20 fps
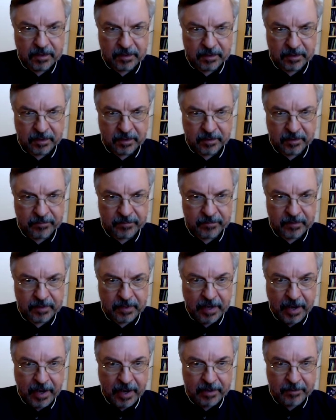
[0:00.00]

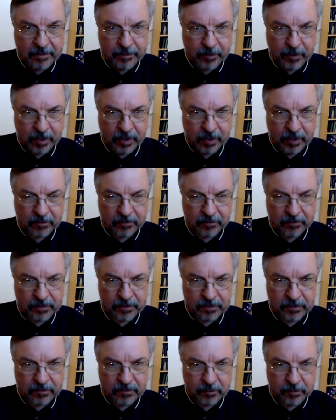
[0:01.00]
The end product of
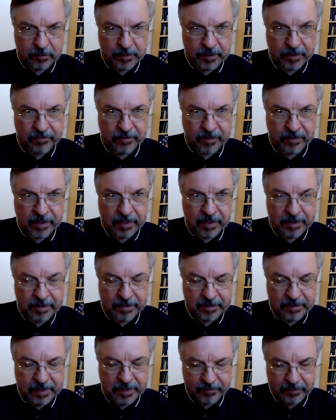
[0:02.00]
this could be a
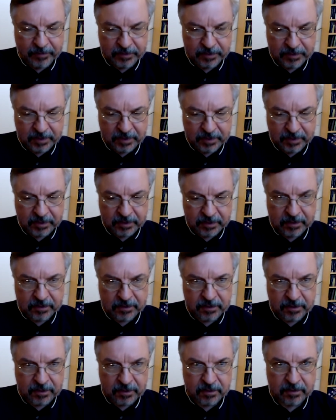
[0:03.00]
very devastating
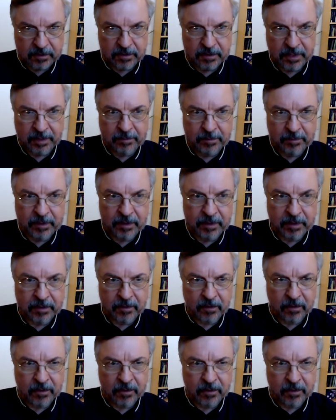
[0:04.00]
disease, namely